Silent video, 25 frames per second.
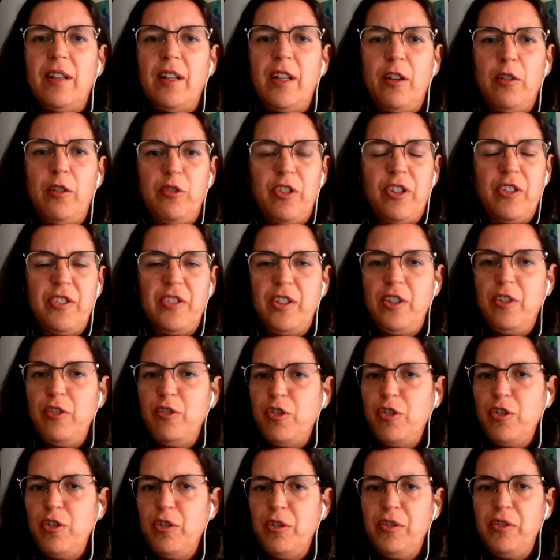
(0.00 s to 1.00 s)
You just
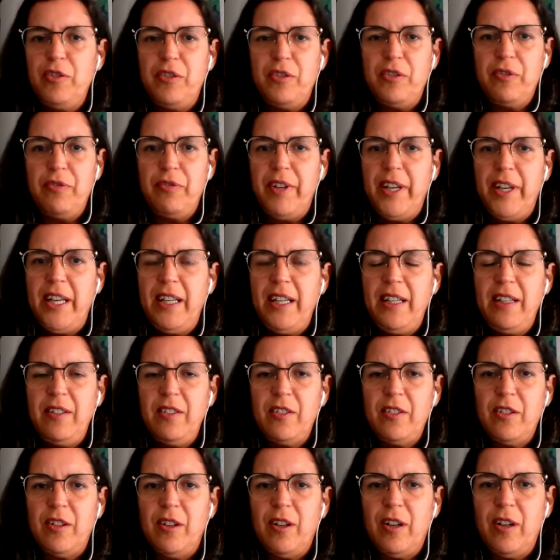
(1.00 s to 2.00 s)
induce
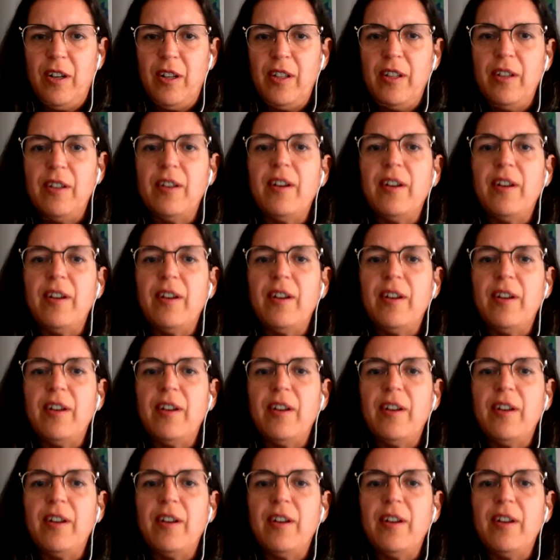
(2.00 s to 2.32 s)
things, or